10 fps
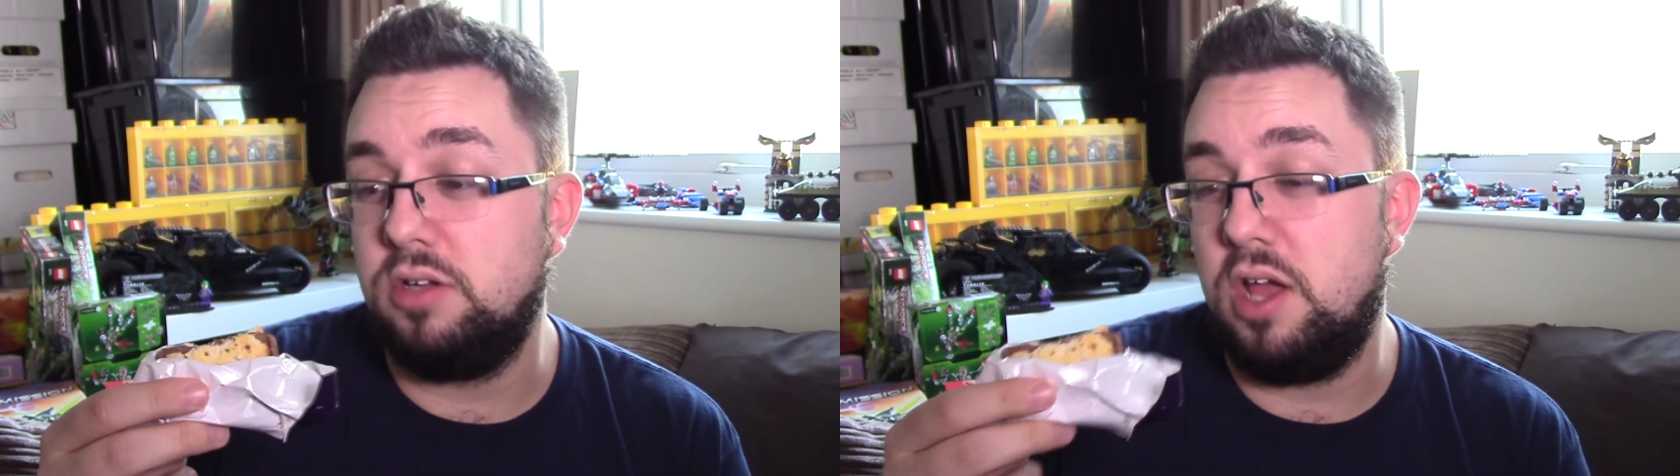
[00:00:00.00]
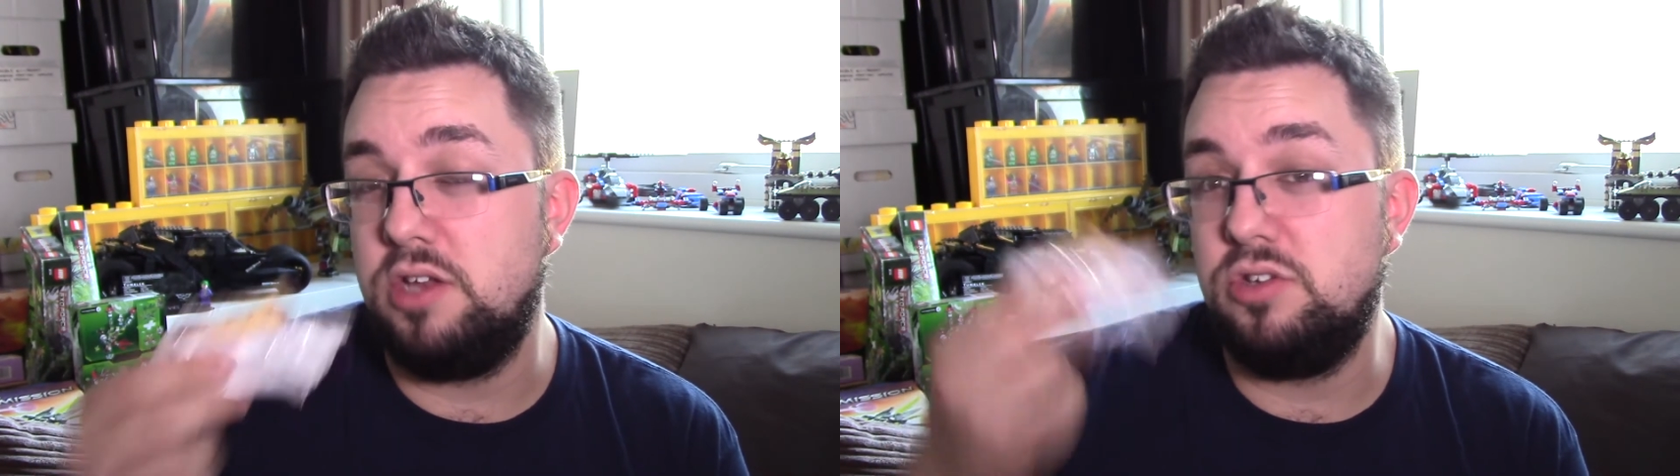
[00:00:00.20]

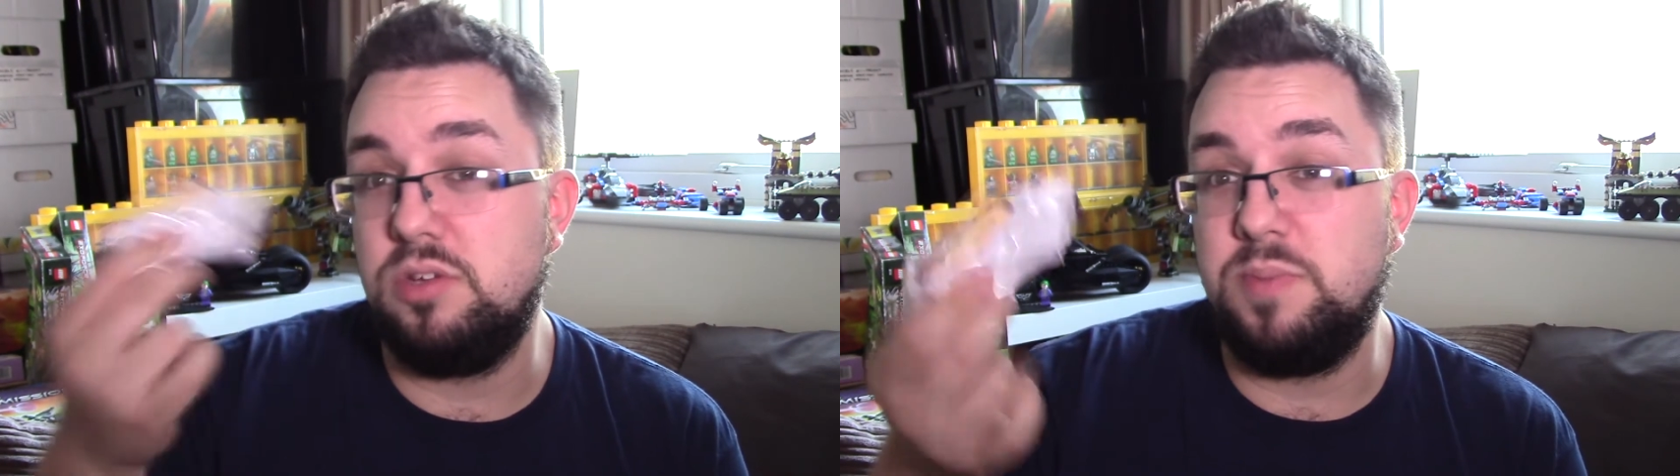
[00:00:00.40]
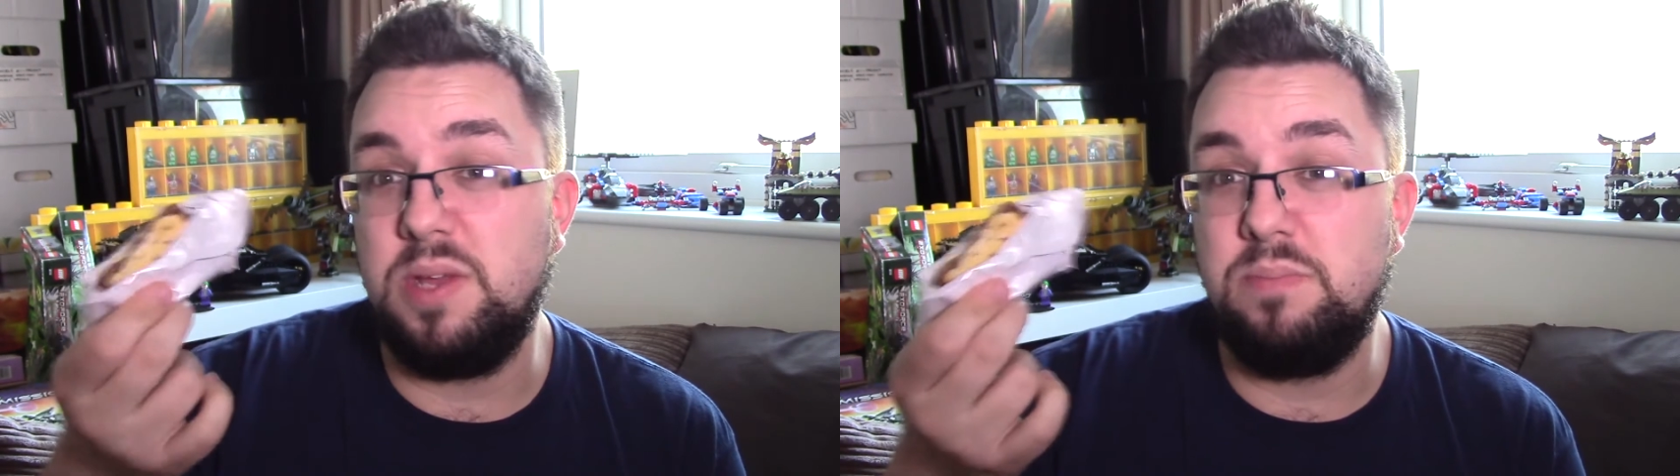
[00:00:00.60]
and you
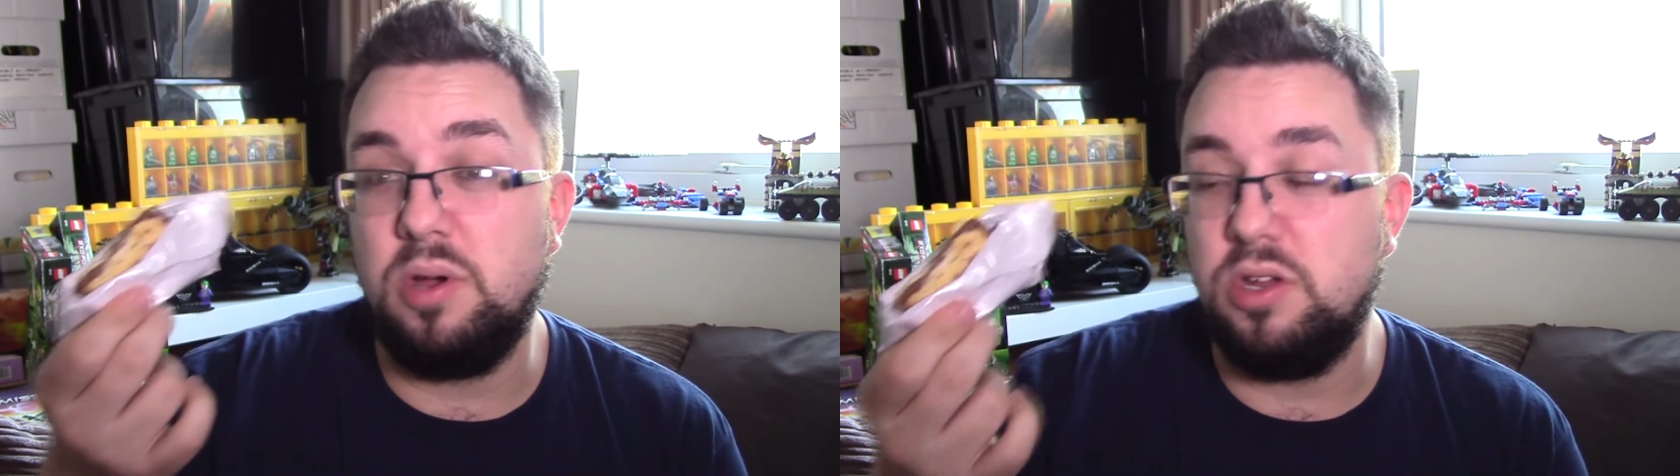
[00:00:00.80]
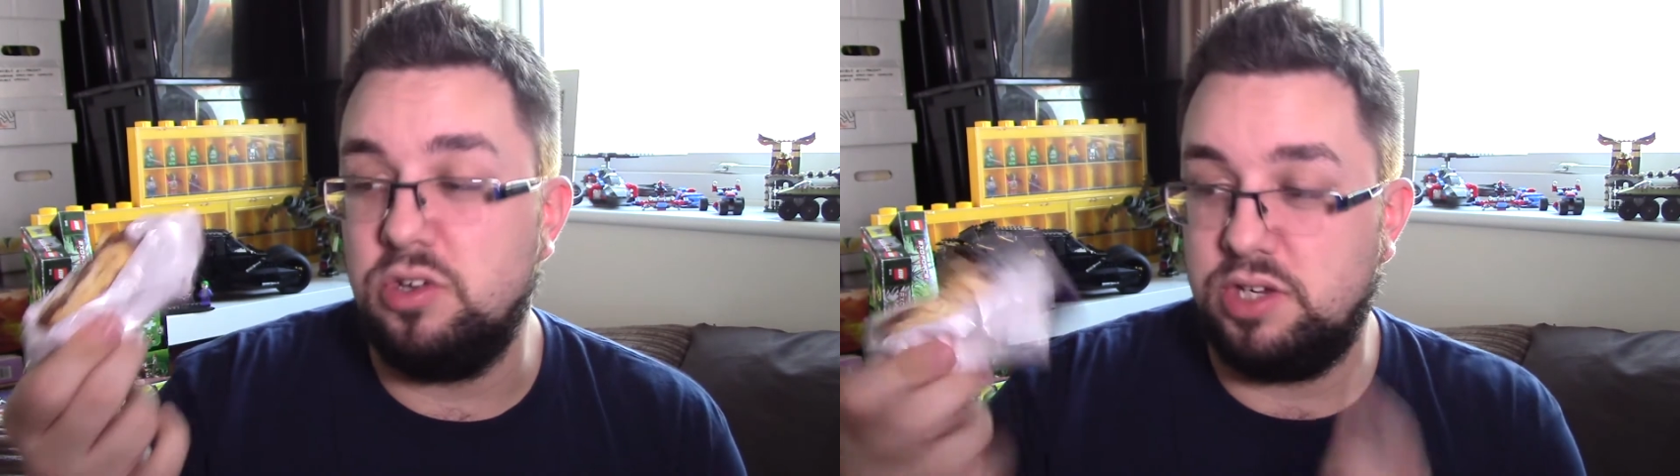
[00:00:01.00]
should be
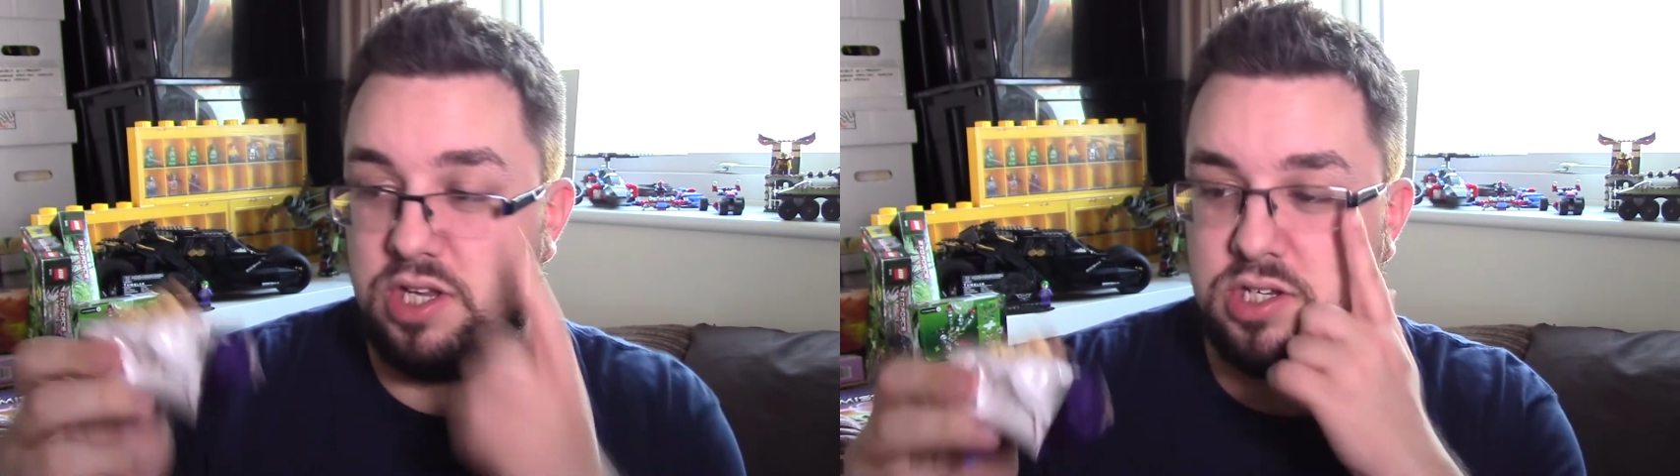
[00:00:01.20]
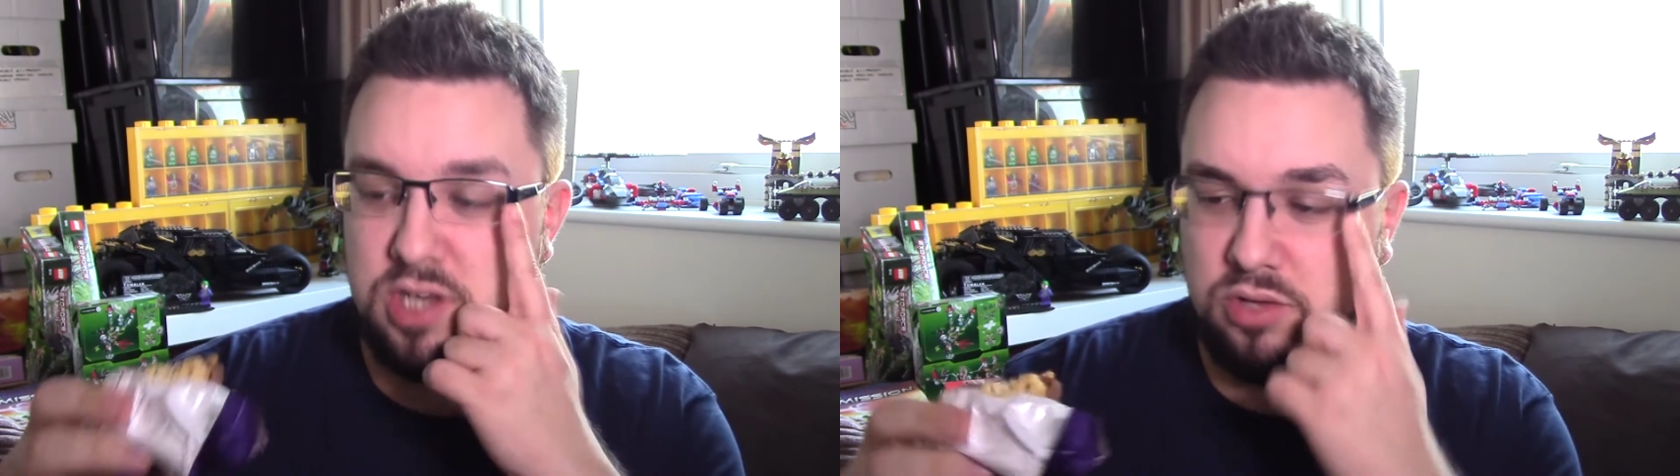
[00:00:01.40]
putting your
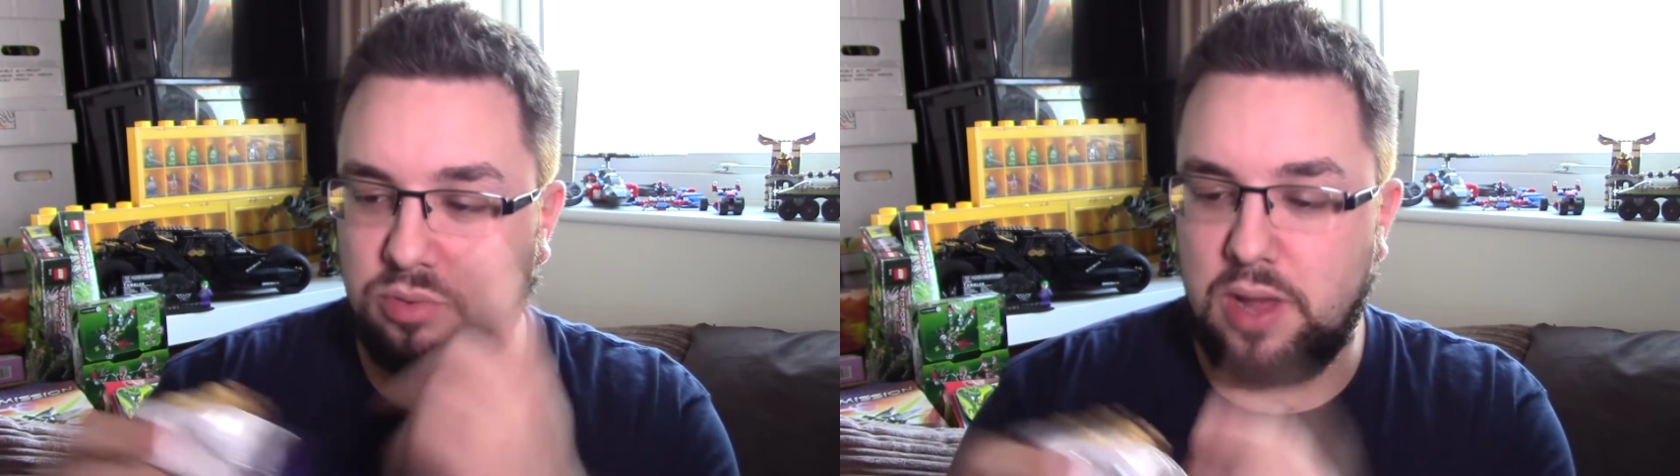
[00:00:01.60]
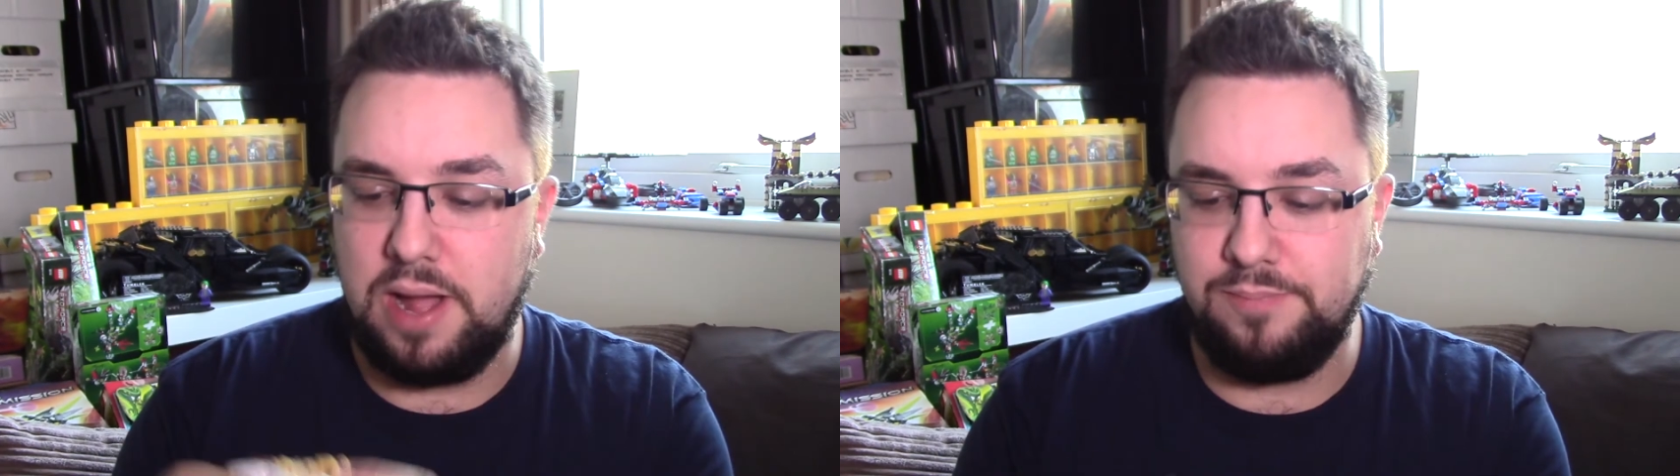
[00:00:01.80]
attention
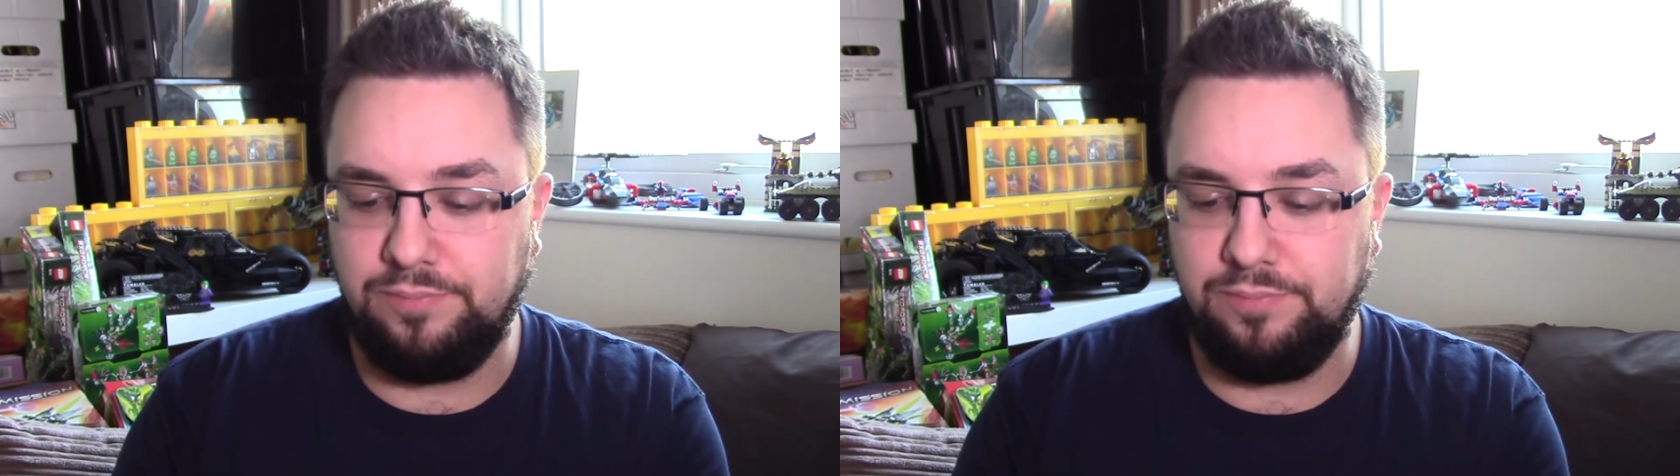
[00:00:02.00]
elsewhere.